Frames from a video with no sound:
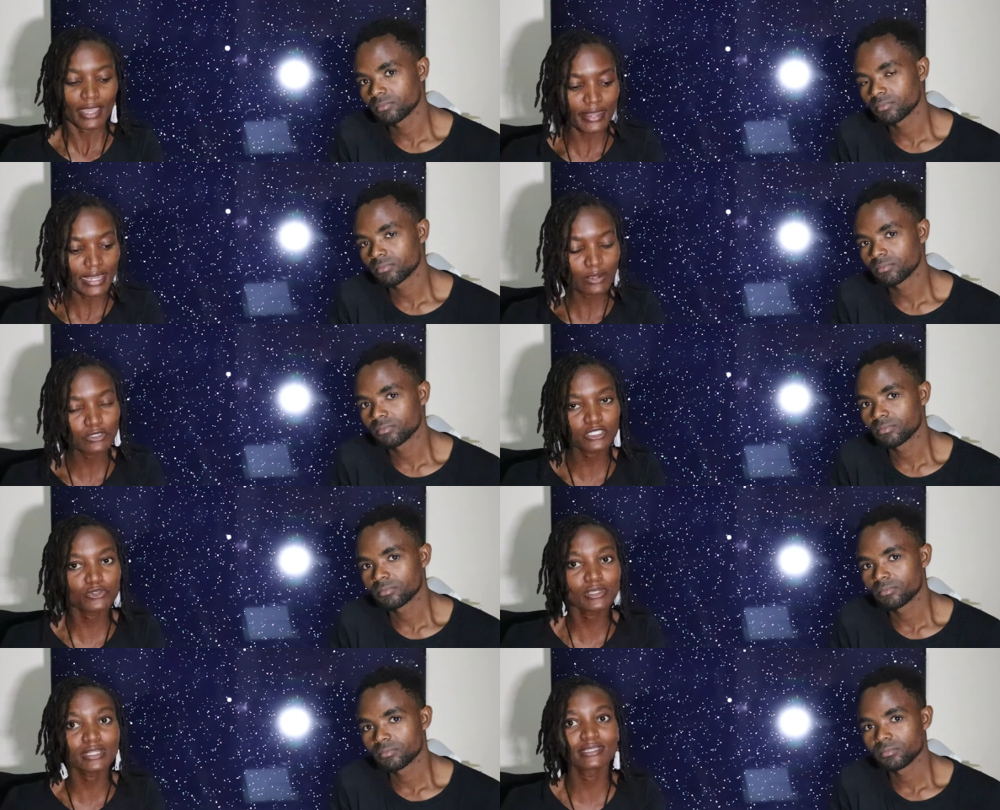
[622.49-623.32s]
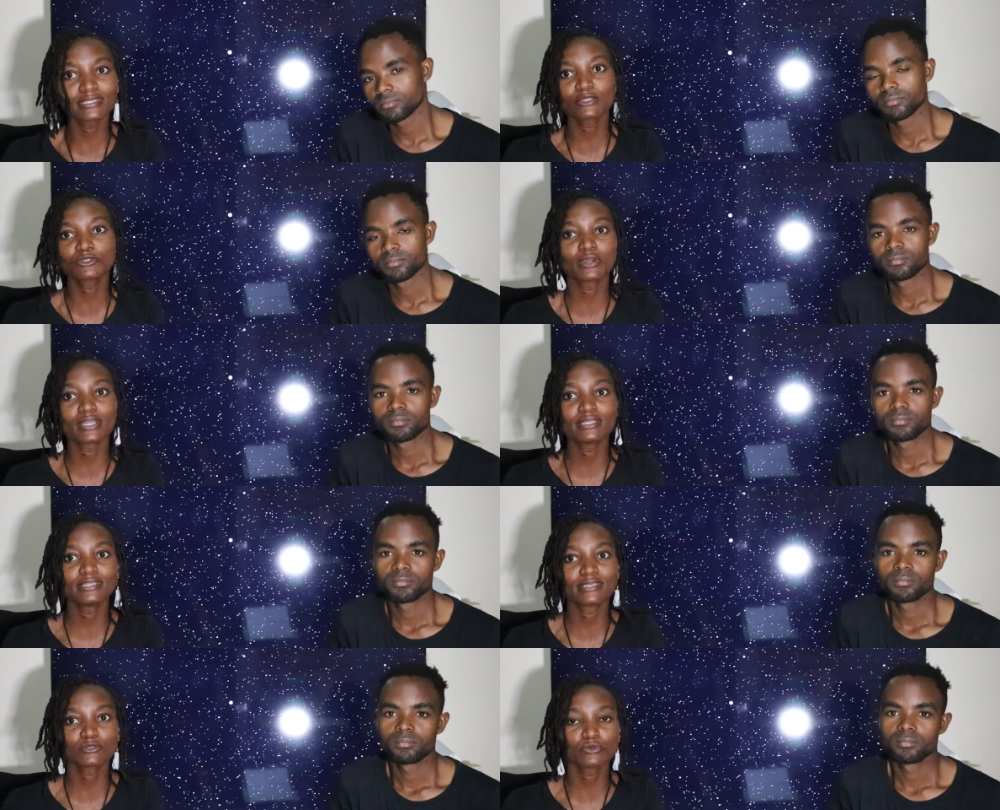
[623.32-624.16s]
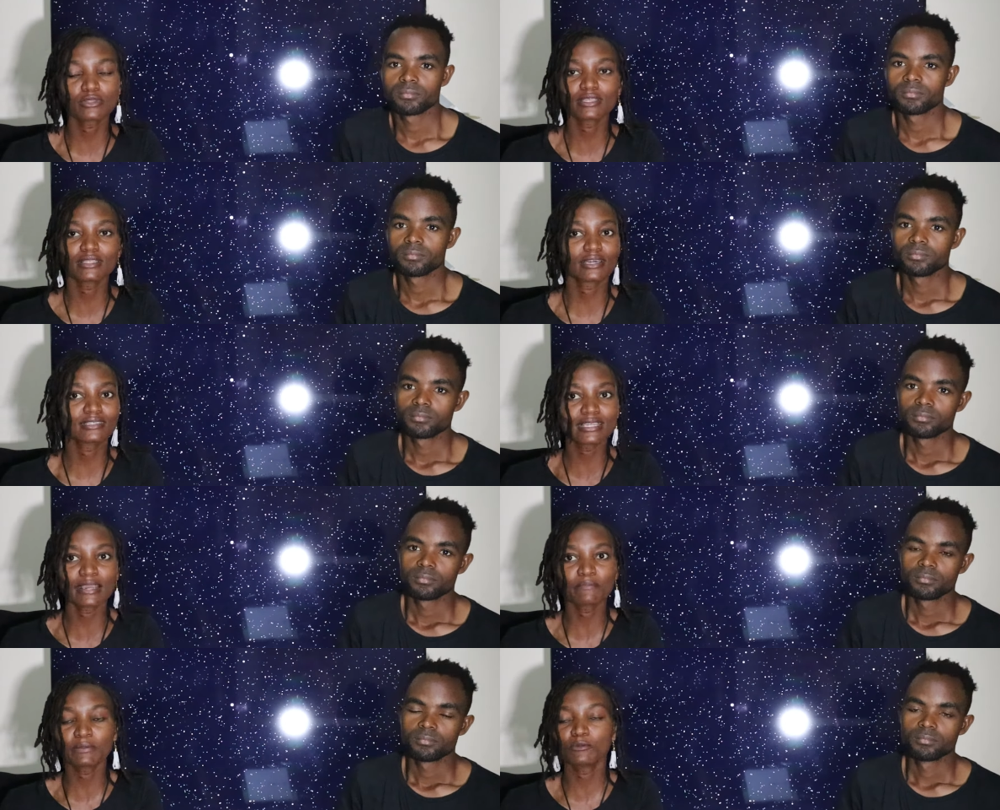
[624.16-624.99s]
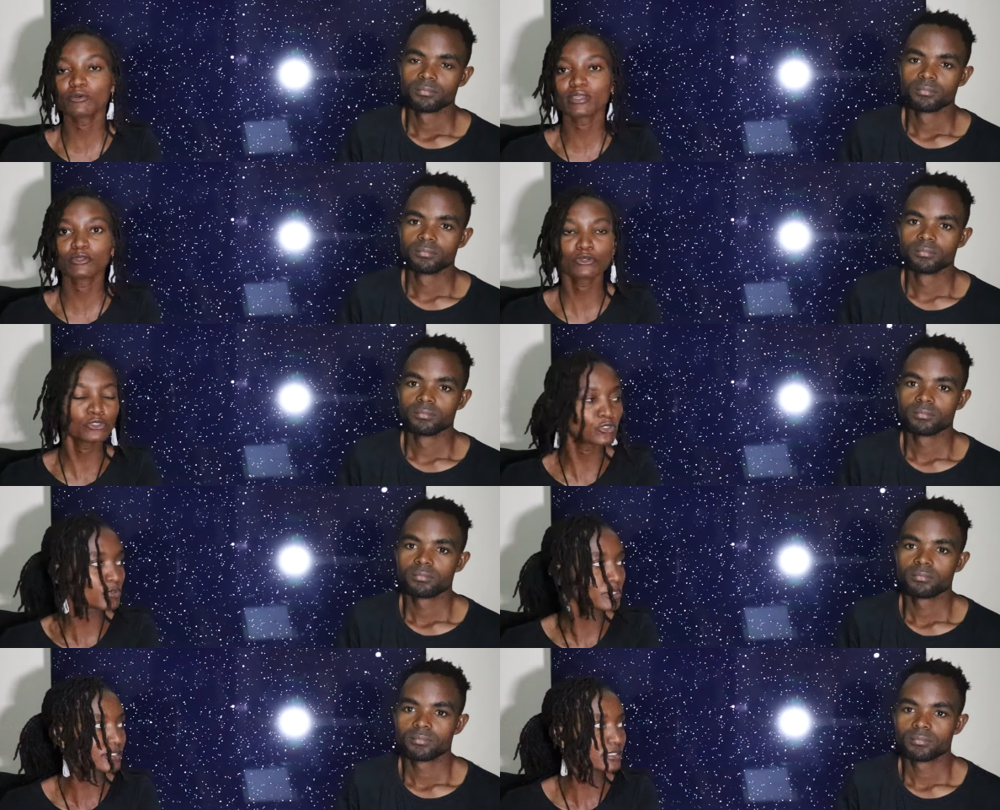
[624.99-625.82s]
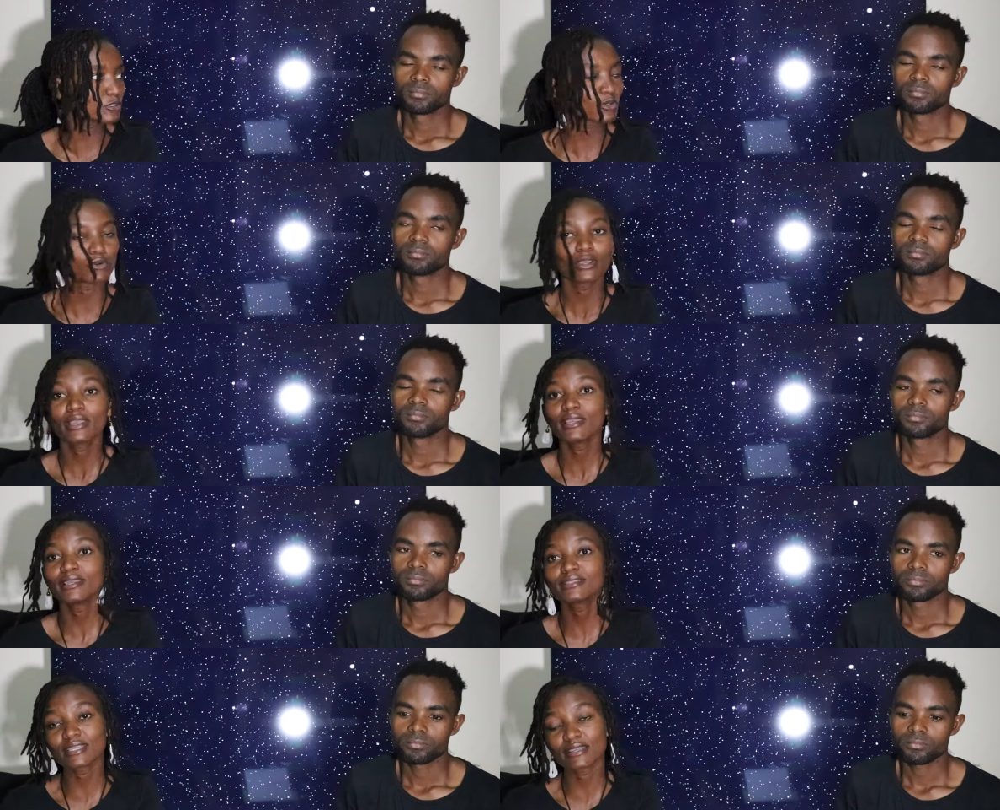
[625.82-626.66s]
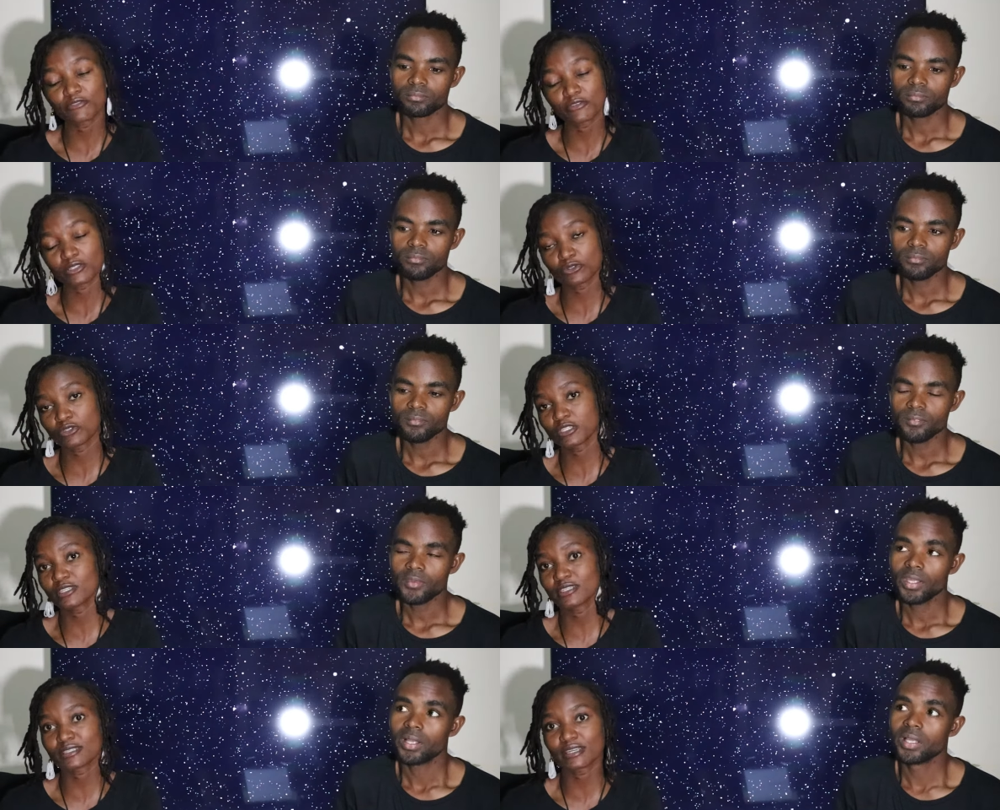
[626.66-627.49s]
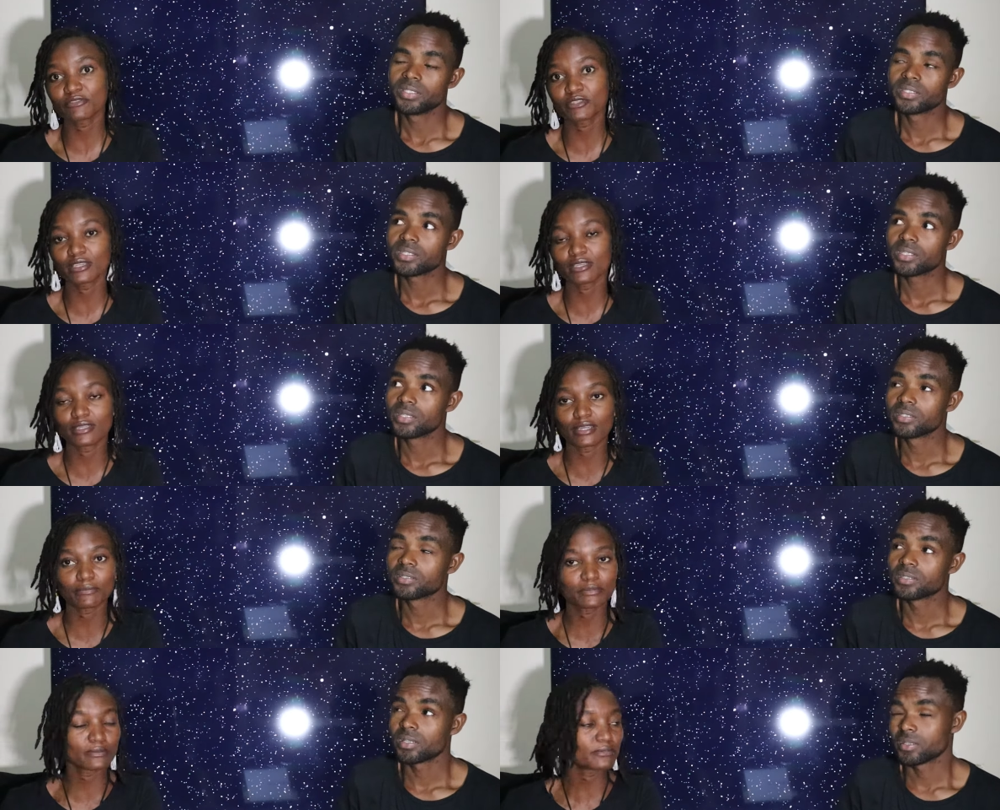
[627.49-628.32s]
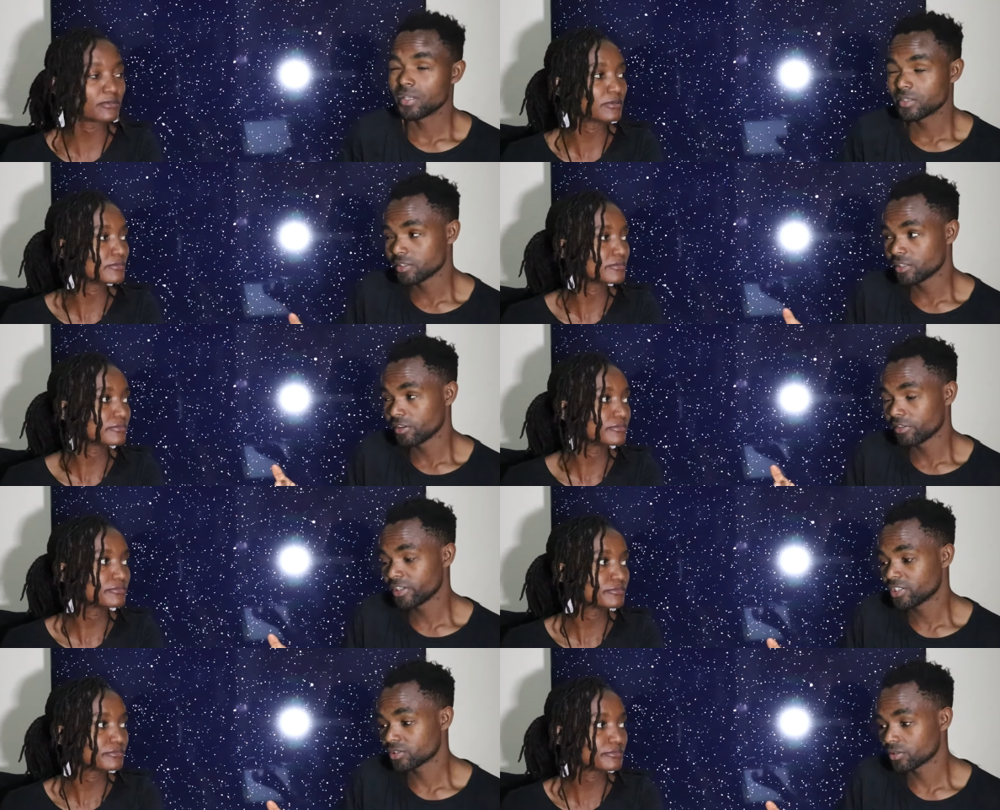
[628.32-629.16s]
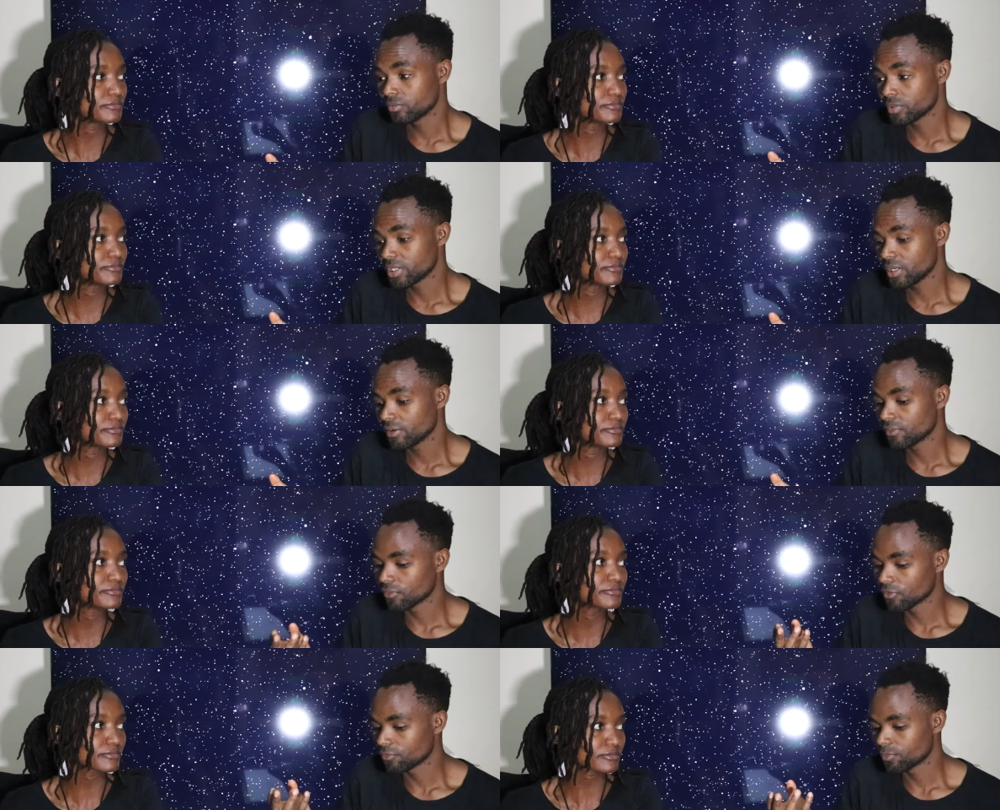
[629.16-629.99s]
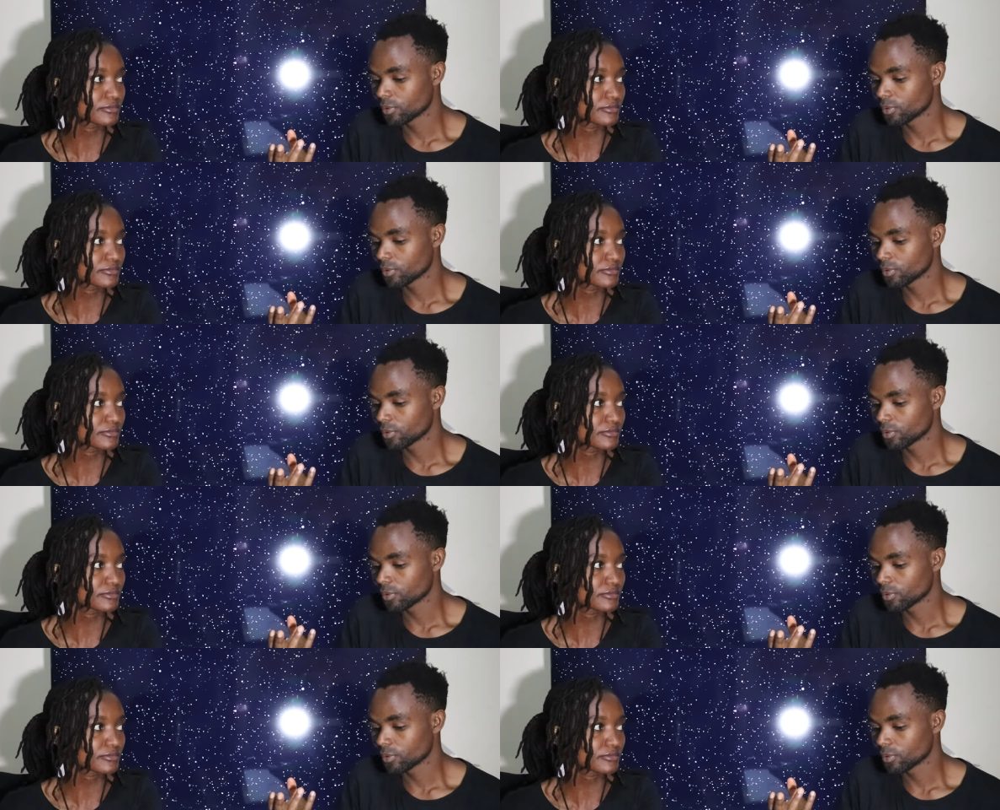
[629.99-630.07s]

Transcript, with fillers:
Speaker 1: And now it's trickling down to our leaders who think that young people cannot do it. So it's time for us to change this. And, and
Speaker 2: that generation we mm. have of